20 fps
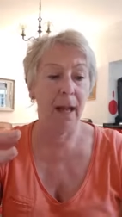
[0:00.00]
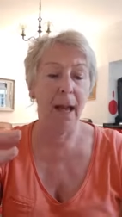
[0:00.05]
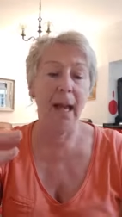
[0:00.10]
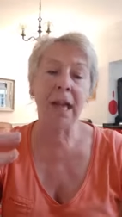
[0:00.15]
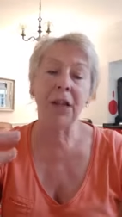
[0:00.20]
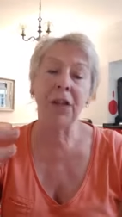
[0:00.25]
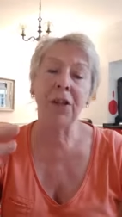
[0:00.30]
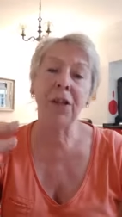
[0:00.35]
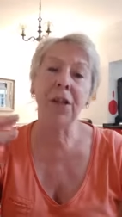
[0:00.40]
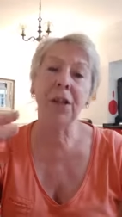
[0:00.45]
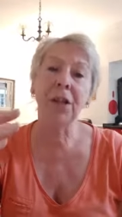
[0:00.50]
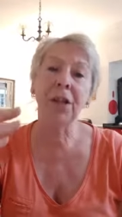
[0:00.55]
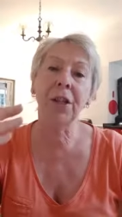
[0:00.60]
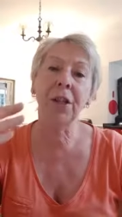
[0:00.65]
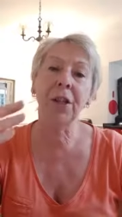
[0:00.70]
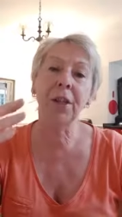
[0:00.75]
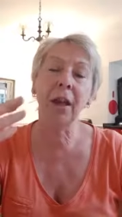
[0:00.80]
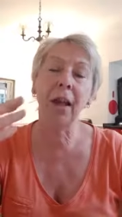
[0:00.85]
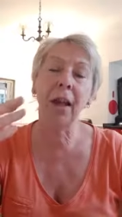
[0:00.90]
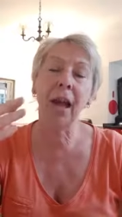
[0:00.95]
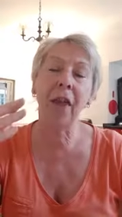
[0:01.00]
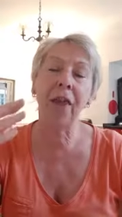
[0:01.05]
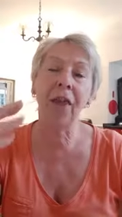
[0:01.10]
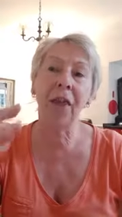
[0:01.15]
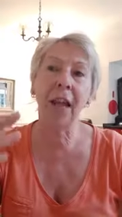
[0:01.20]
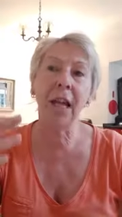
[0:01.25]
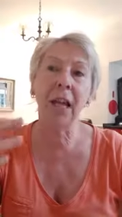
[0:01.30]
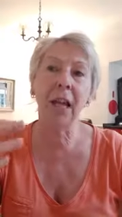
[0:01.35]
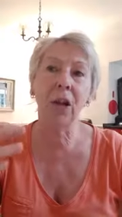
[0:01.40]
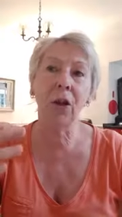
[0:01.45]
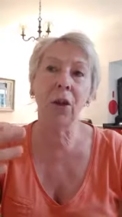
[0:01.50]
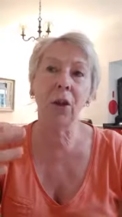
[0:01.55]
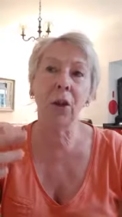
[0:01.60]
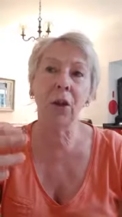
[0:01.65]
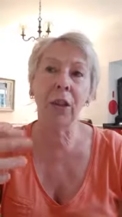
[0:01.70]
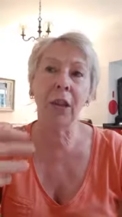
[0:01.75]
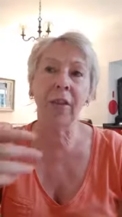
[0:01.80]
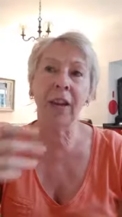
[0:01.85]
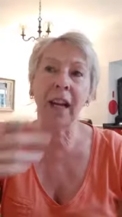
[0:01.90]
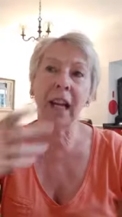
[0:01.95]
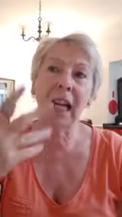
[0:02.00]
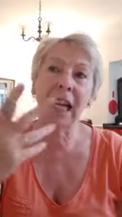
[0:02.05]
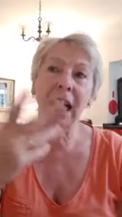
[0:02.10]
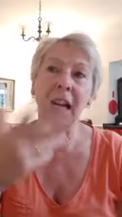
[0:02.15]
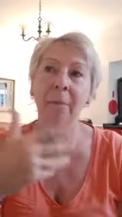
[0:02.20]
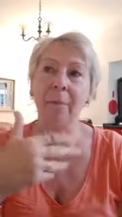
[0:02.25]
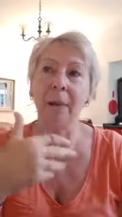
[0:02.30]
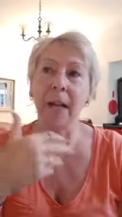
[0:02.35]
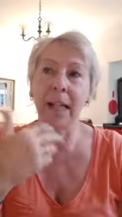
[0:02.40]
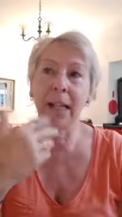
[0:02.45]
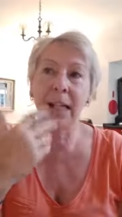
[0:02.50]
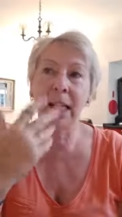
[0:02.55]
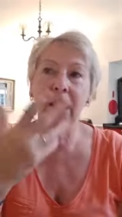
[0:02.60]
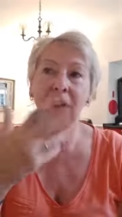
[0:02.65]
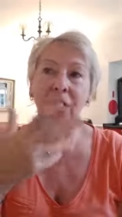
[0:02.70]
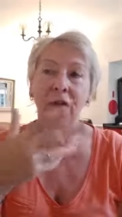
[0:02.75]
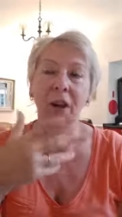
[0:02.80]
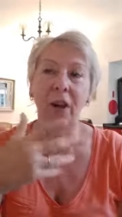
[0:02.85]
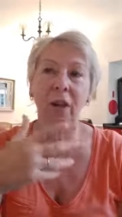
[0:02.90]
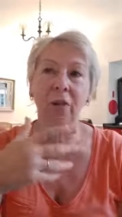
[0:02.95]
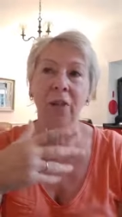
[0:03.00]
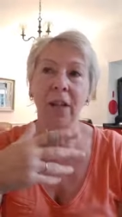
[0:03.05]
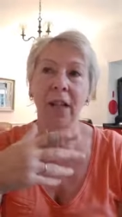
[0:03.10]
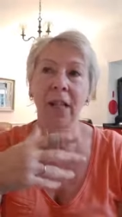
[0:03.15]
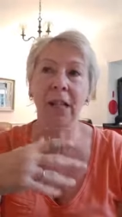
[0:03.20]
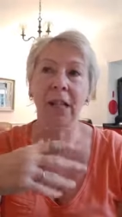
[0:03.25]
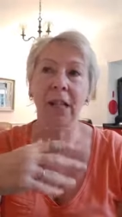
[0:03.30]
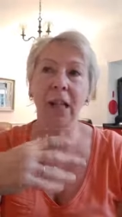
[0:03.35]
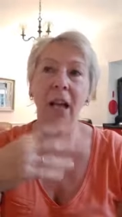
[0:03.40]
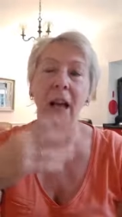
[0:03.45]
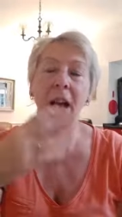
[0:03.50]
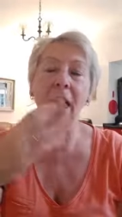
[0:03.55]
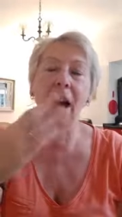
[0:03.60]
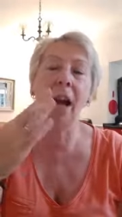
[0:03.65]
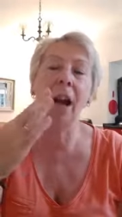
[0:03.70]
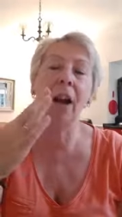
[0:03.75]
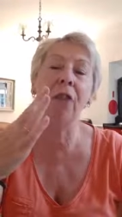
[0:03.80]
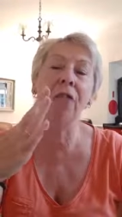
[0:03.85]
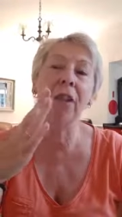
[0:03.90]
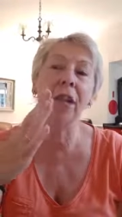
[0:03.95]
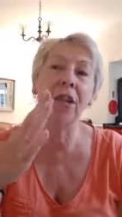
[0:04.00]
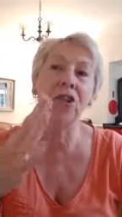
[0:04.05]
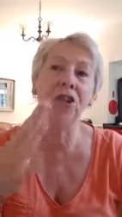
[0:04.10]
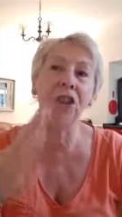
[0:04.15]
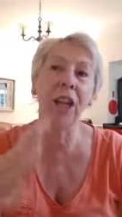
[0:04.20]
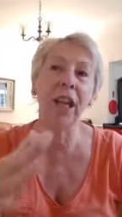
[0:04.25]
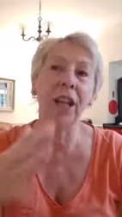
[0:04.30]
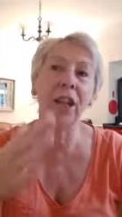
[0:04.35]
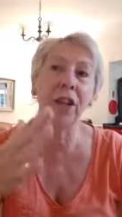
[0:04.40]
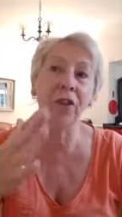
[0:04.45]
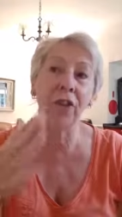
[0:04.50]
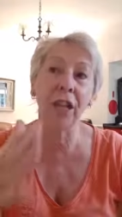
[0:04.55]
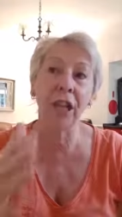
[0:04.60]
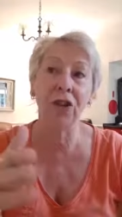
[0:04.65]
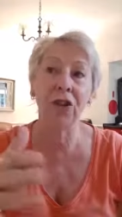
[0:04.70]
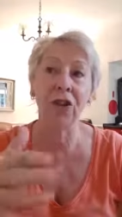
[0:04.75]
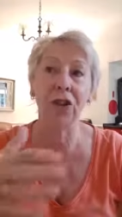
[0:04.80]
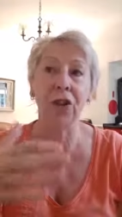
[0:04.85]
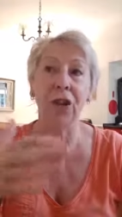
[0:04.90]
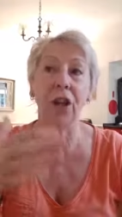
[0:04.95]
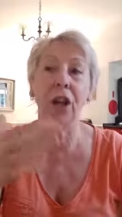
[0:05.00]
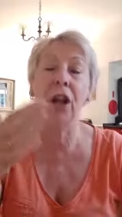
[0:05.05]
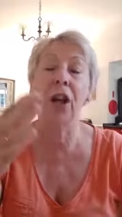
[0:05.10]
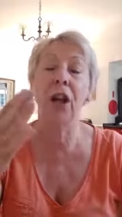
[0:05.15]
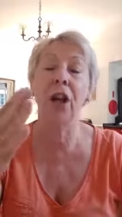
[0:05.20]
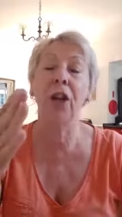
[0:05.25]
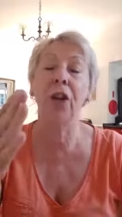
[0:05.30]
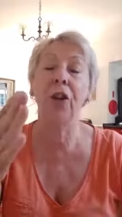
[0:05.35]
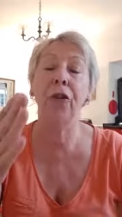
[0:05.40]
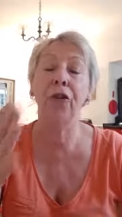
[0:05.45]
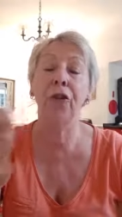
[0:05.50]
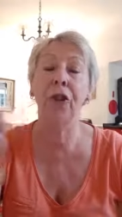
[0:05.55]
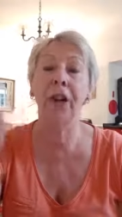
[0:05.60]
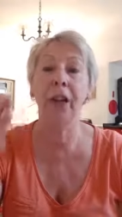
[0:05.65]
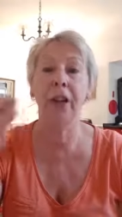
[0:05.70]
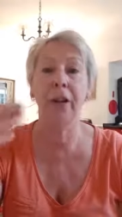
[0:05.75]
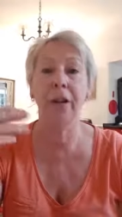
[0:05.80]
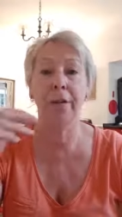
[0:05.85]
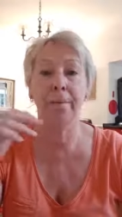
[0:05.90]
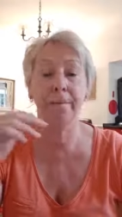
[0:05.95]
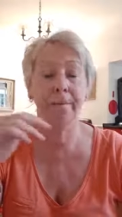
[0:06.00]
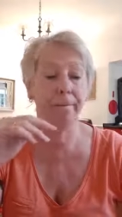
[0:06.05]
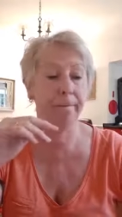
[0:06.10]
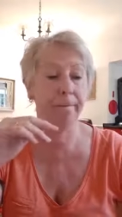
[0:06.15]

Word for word: is there's a thing called, if I can get my teeth round this, a regeneration trigger.